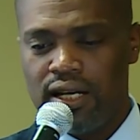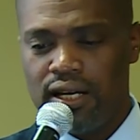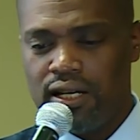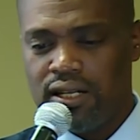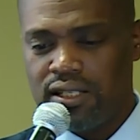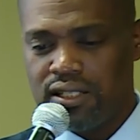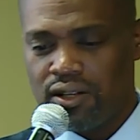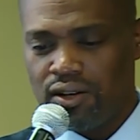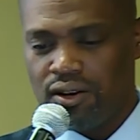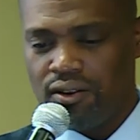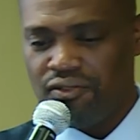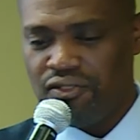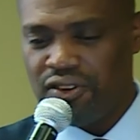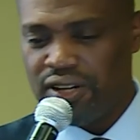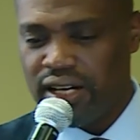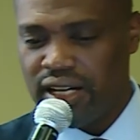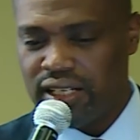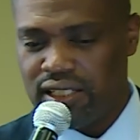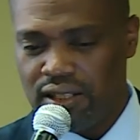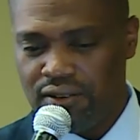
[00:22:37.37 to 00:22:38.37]
in South
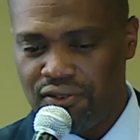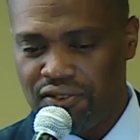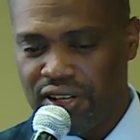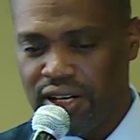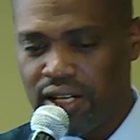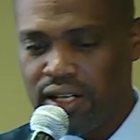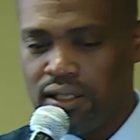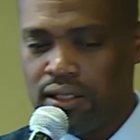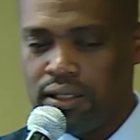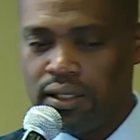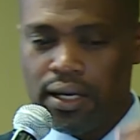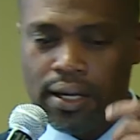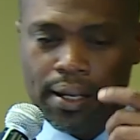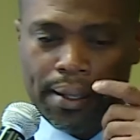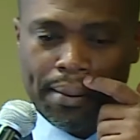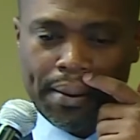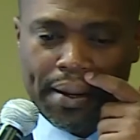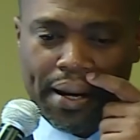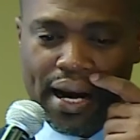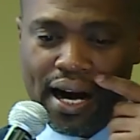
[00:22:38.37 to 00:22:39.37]
Africa, different
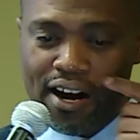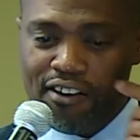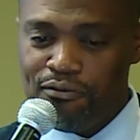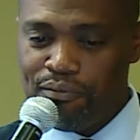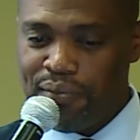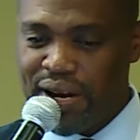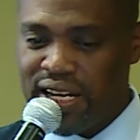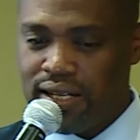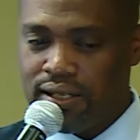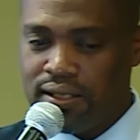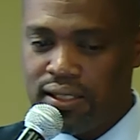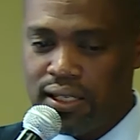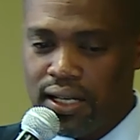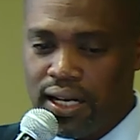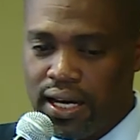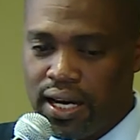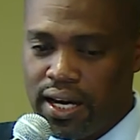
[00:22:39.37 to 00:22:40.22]
governments,